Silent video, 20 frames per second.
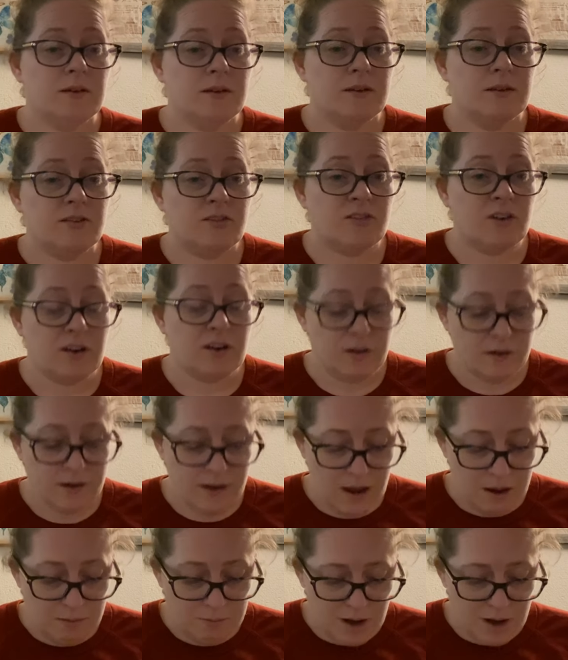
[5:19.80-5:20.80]
started.
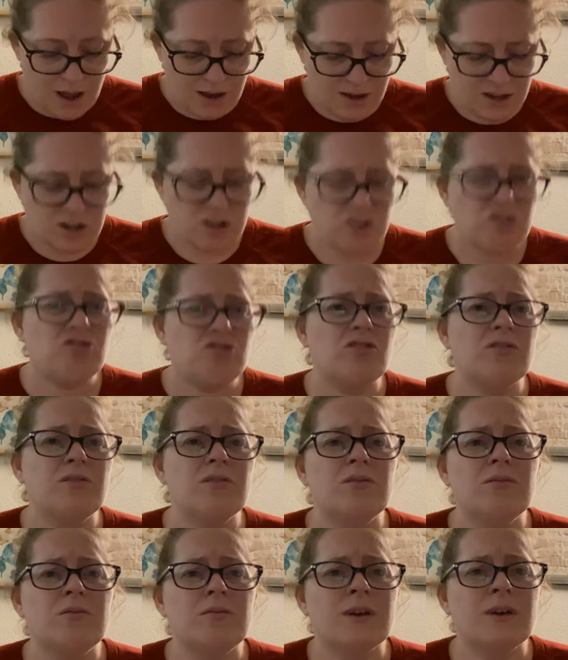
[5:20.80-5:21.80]
I'm not going to show you,